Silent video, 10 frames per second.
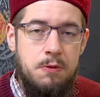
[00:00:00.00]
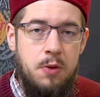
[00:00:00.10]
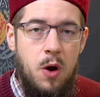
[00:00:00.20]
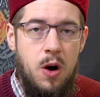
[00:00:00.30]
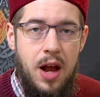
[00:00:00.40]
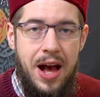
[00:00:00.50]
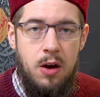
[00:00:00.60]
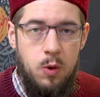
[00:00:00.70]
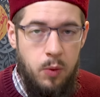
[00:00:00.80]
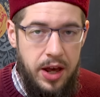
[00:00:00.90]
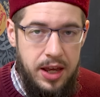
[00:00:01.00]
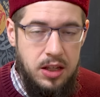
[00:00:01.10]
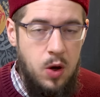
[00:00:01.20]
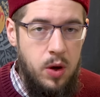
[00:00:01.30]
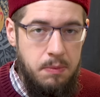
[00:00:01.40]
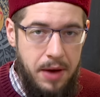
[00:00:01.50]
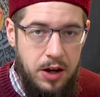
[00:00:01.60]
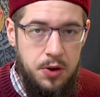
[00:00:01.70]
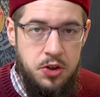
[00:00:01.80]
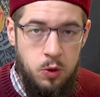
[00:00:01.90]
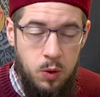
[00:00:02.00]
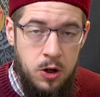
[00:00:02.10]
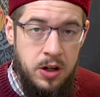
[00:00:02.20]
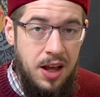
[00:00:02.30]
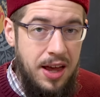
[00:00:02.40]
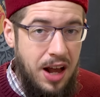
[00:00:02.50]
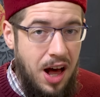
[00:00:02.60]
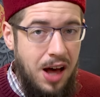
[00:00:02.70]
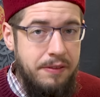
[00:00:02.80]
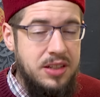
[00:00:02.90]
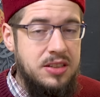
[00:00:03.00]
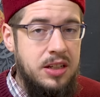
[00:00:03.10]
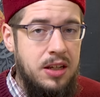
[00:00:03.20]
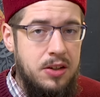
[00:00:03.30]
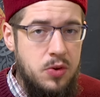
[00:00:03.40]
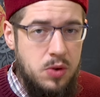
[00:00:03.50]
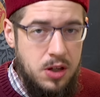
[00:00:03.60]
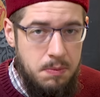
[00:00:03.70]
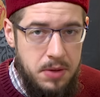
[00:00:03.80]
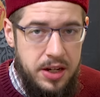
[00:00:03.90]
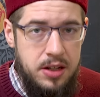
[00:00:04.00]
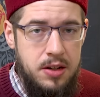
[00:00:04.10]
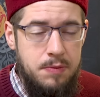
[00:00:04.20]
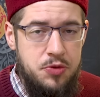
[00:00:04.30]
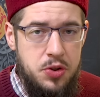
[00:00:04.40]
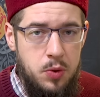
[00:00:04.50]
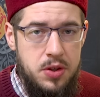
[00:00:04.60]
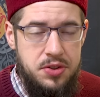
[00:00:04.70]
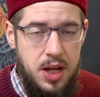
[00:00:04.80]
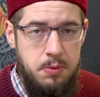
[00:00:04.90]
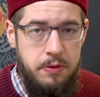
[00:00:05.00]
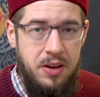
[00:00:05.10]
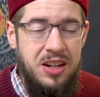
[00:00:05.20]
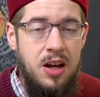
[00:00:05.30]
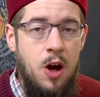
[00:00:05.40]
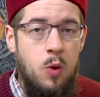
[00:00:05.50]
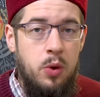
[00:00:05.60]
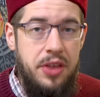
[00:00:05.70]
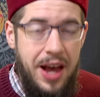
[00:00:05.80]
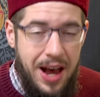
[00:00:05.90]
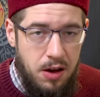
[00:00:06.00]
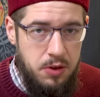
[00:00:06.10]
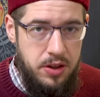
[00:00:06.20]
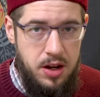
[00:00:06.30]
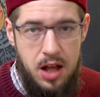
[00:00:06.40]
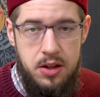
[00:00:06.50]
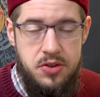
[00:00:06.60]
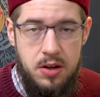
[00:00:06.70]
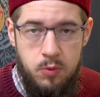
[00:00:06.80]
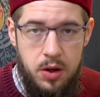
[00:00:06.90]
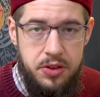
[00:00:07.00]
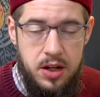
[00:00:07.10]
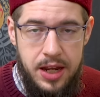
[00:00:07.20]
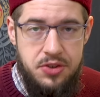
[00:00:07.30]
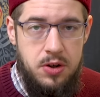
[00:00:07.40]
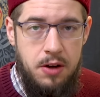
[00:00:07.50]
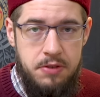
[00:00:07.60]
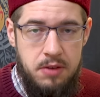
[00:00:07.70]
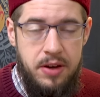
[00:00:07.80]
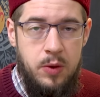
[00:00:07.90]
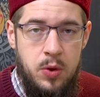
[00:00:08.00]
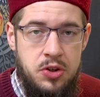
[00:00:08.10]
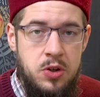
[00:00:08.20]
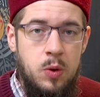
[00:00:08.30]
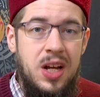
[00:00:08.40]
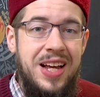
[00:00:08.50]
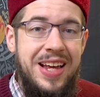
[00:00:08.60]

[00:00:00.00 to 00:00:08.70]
far outweigh going back on your word. And obviously, you committed to this type of event without the knowledge of what the nature of the event would do.